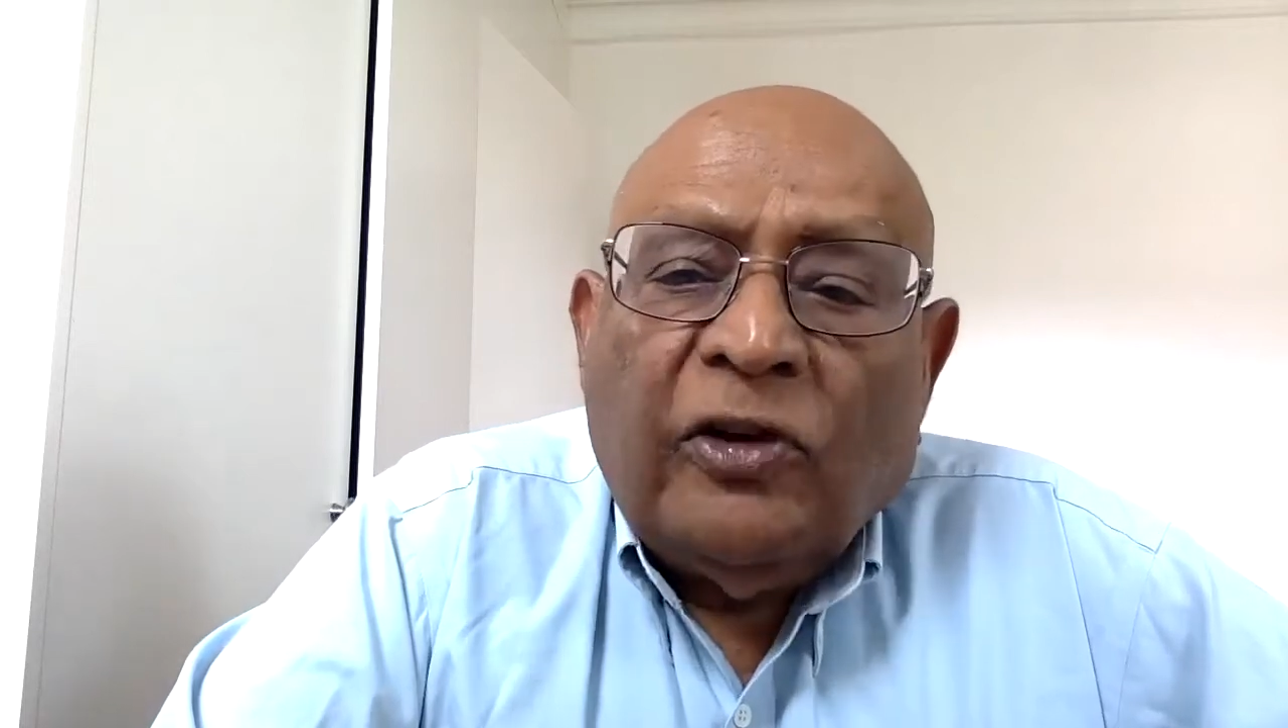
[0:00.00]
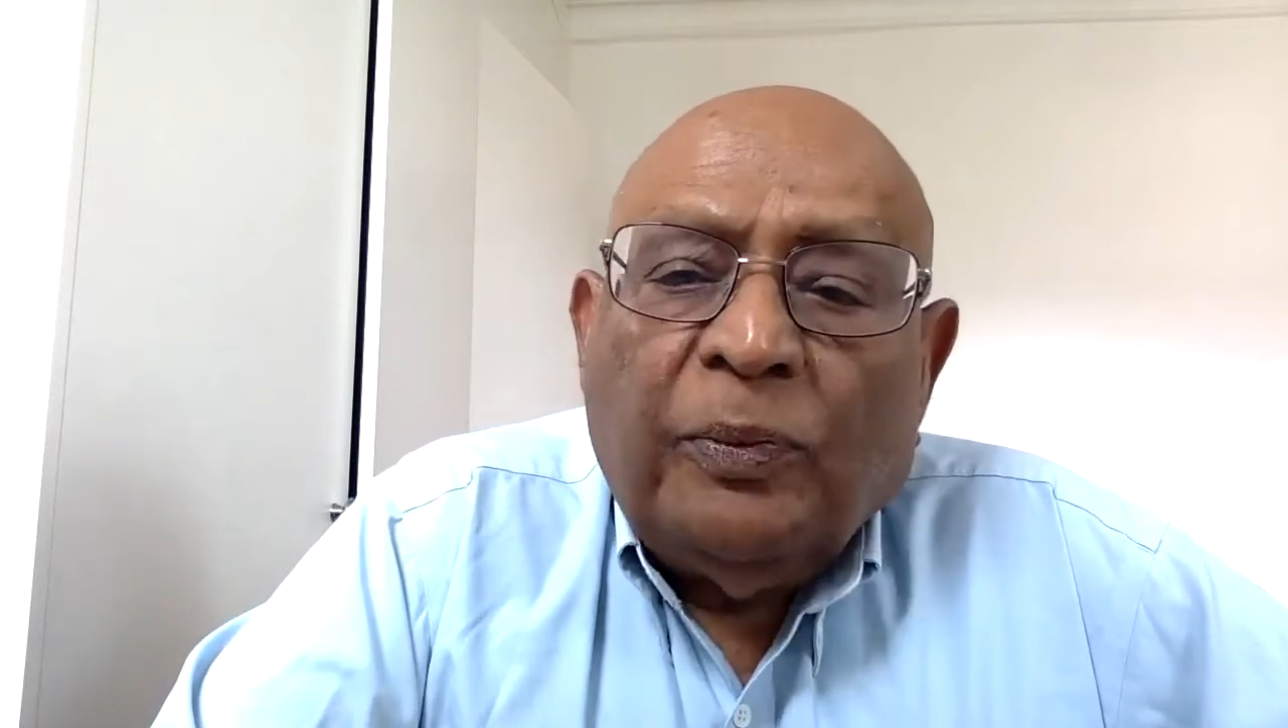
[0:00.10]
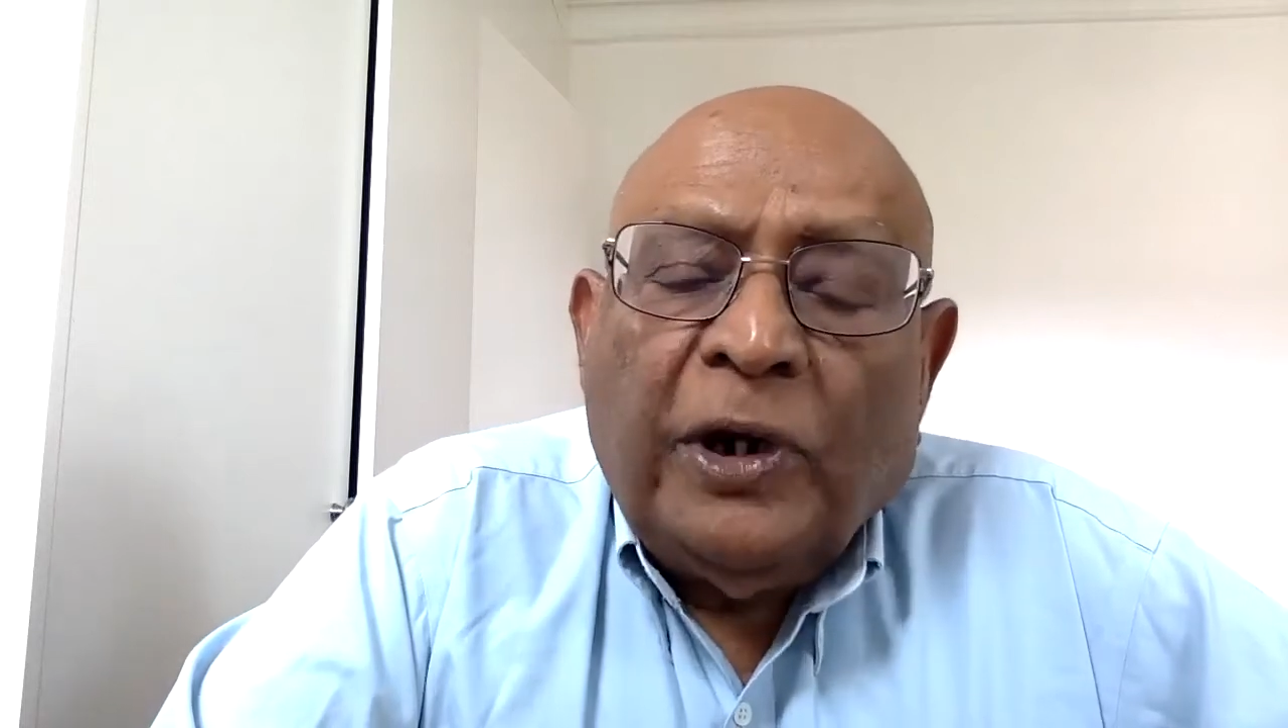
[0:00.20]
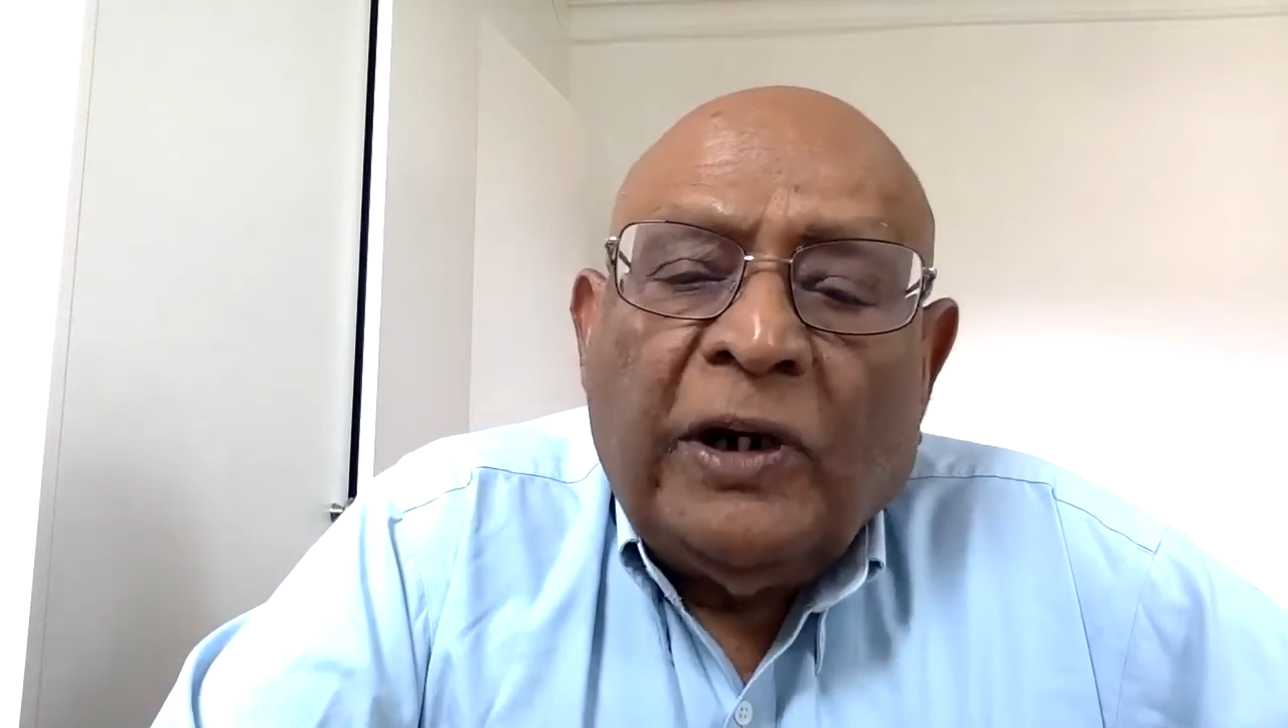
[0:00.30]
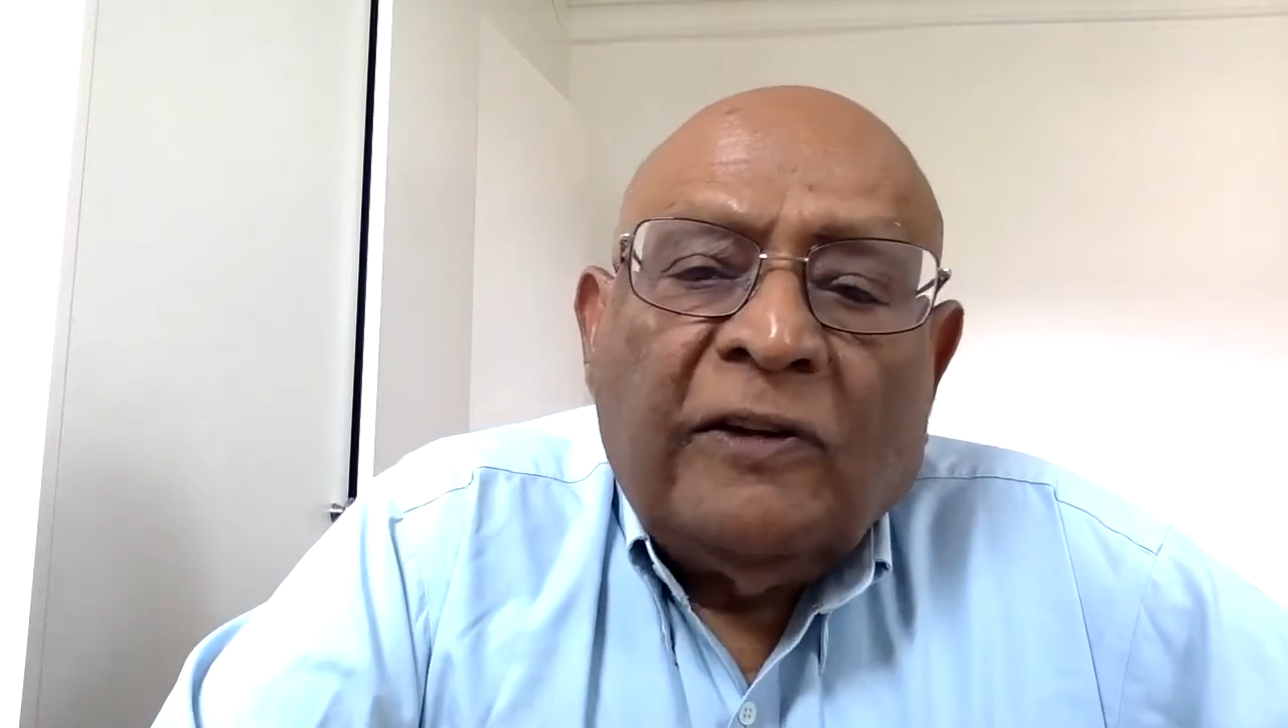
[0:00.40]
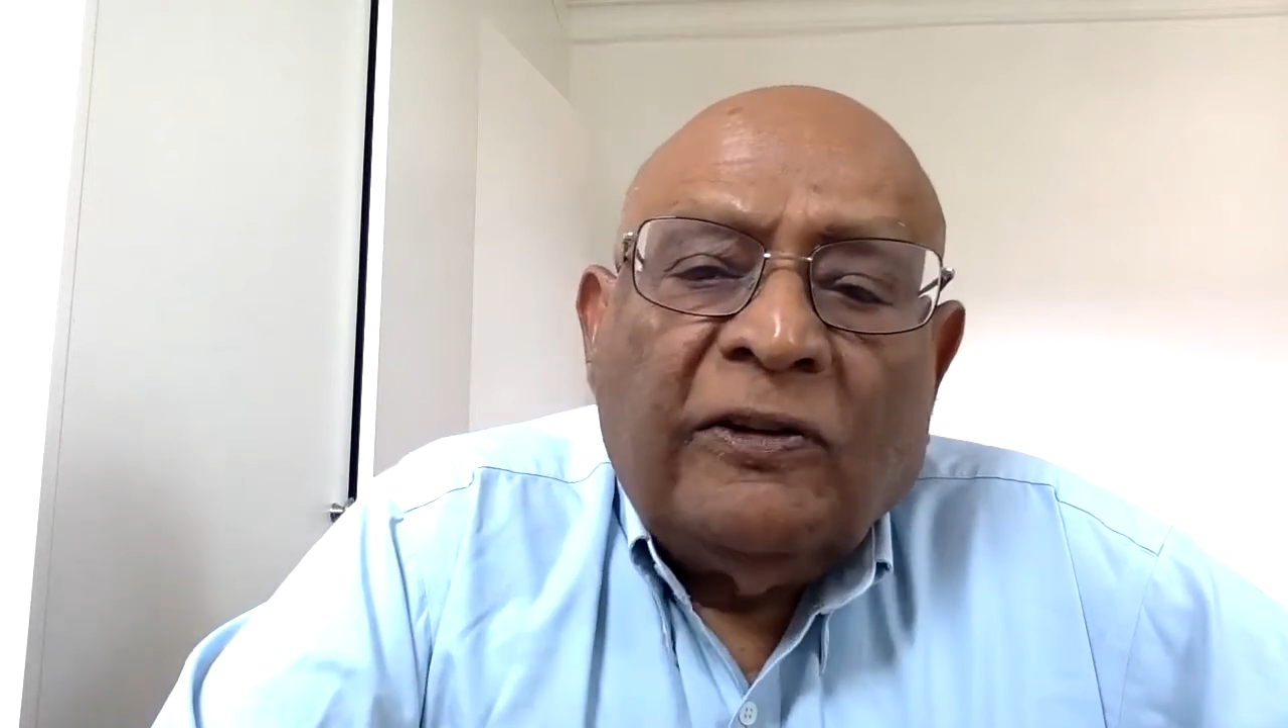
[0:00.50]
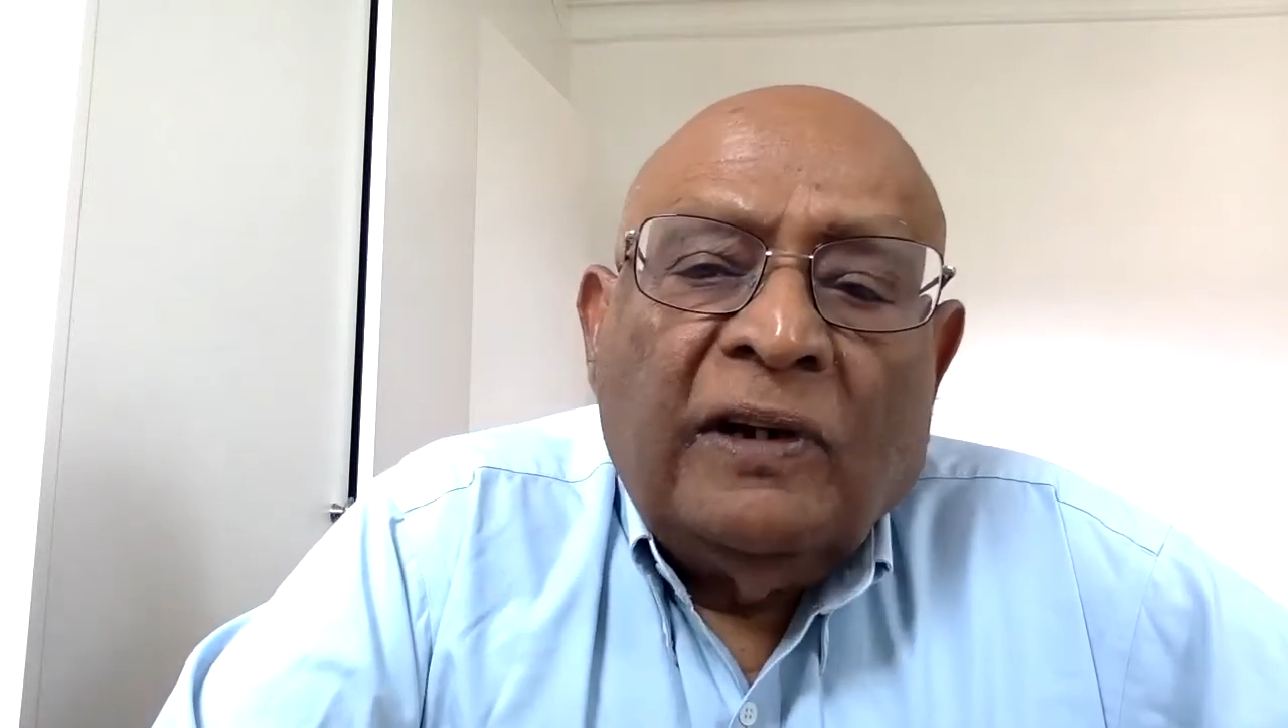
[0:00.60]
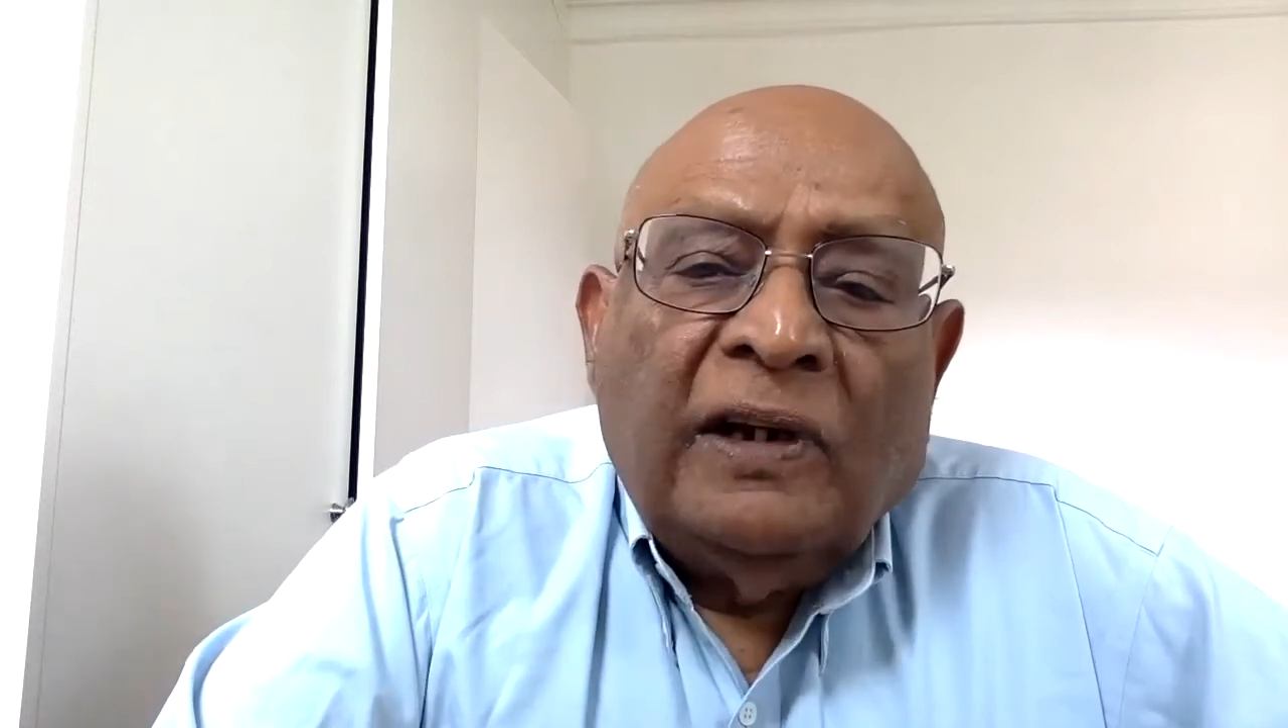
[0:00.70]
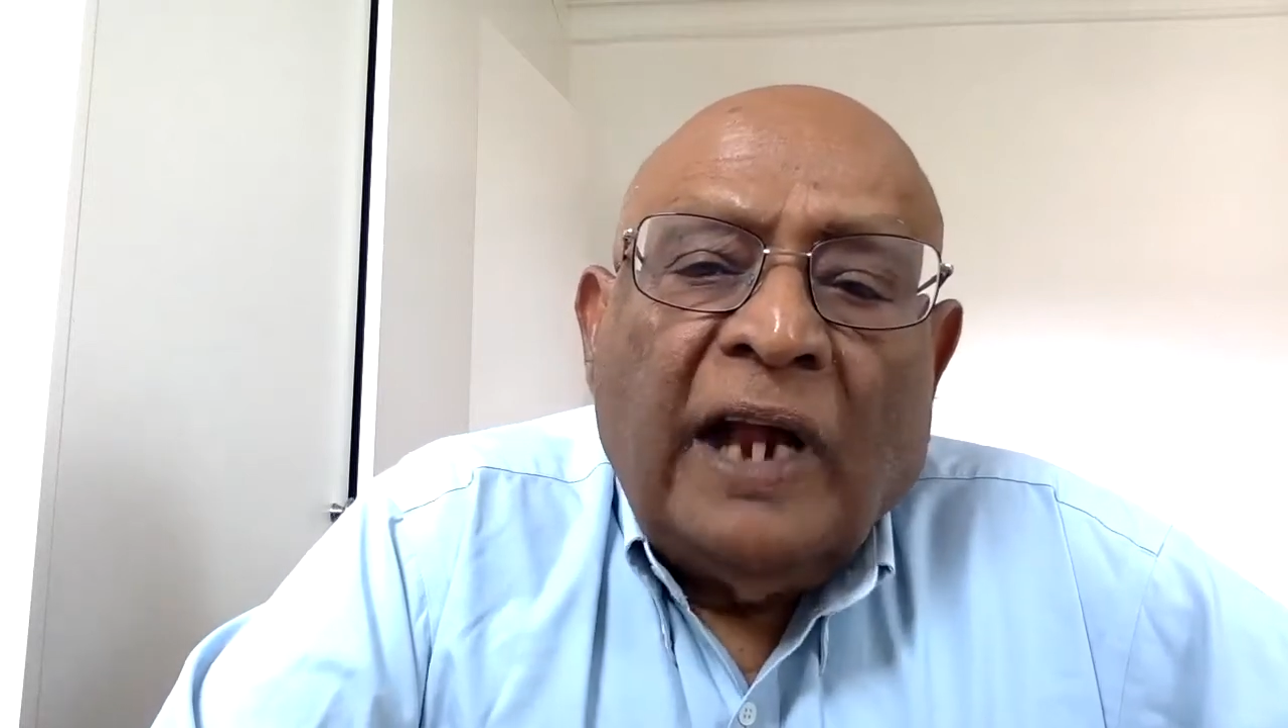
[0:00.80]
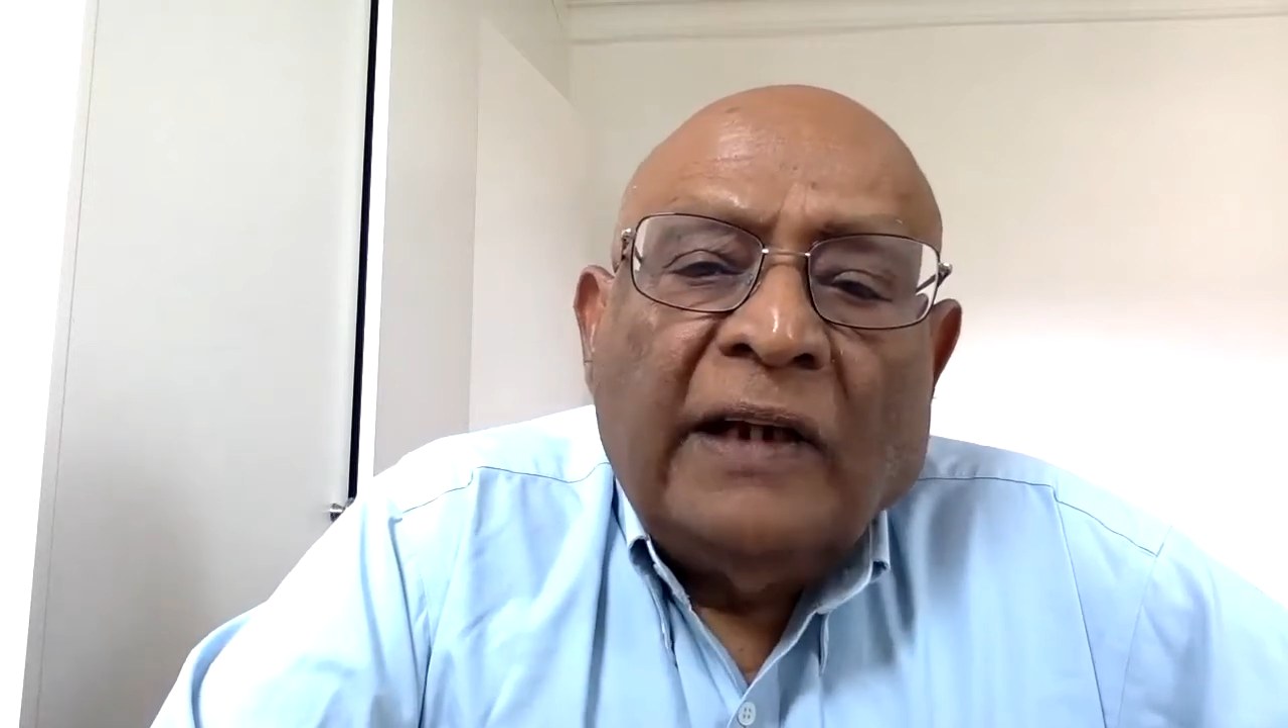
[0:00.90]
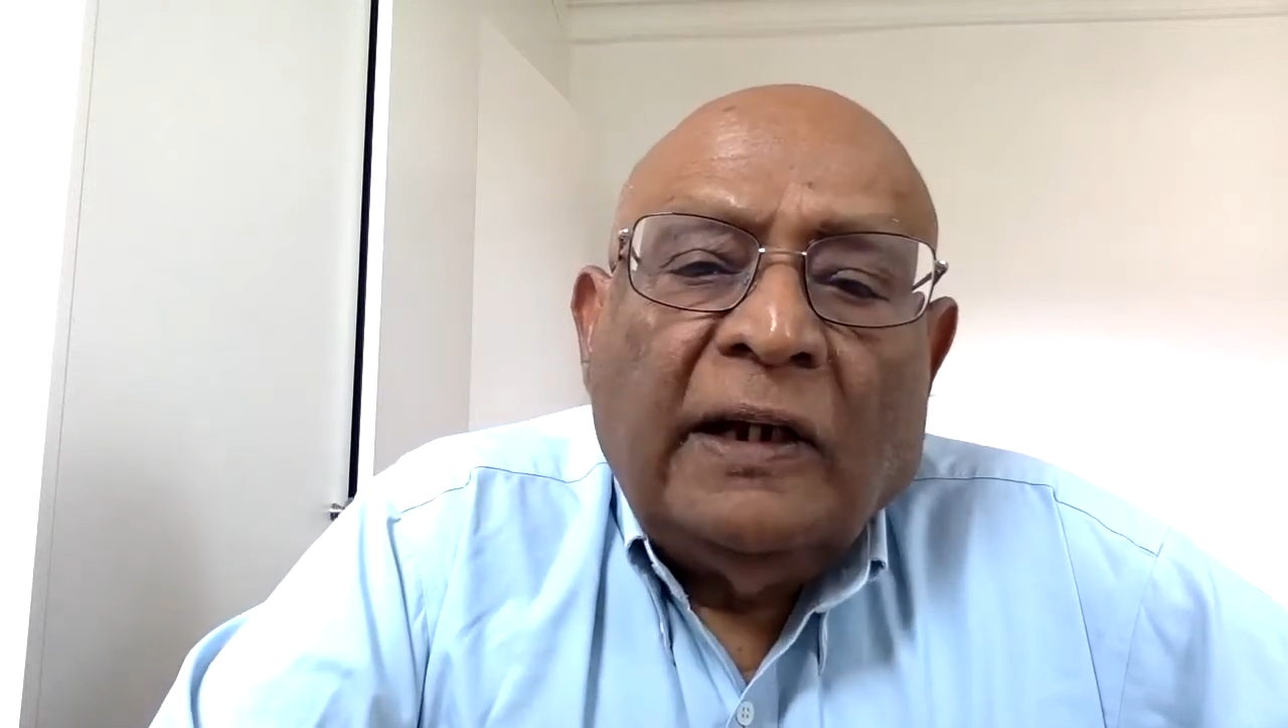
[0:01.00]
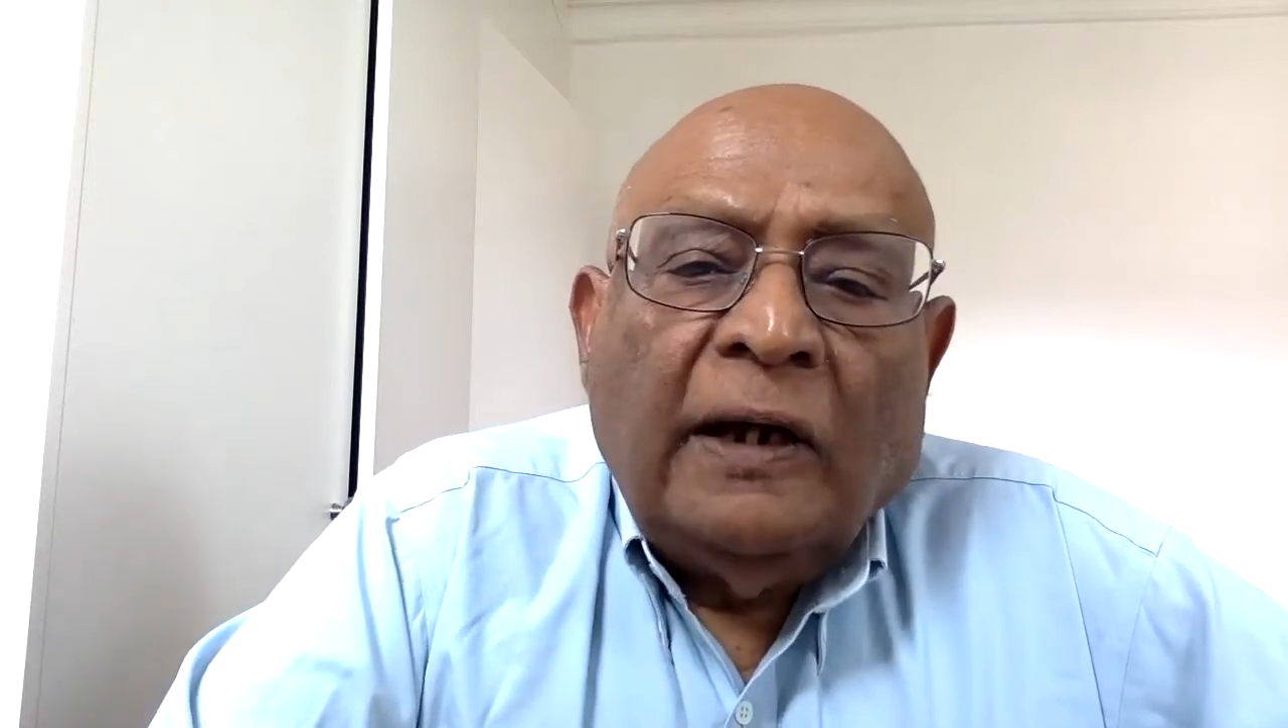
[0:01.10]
protection that